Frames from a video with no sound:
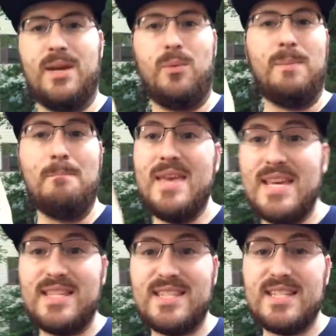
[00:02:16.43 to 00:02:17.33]
that we
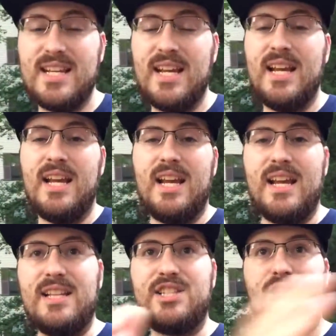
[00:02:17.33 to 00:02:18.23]
missed,
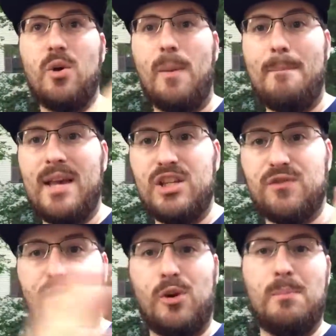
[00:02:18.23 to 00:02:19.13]
and so it makes
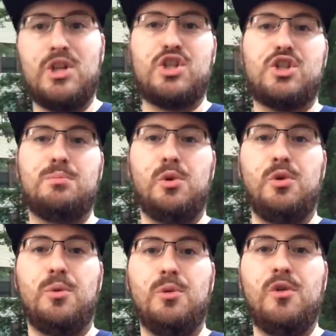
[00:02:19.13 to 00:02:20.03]
for a much
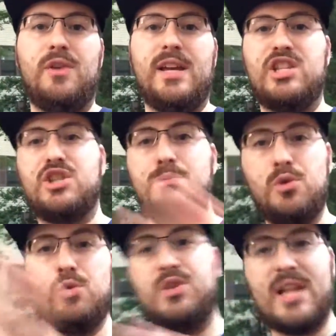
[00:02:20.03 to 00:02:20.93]
smoother movie. It
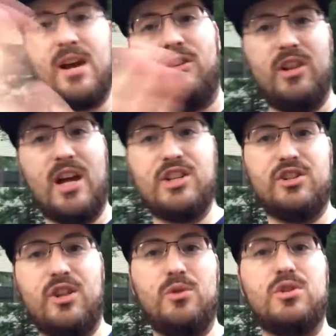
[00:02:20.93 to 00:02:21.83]
smooths out a lot
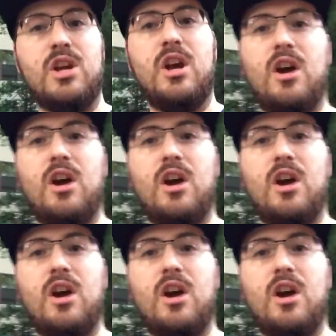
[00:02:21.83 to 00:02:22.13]
of those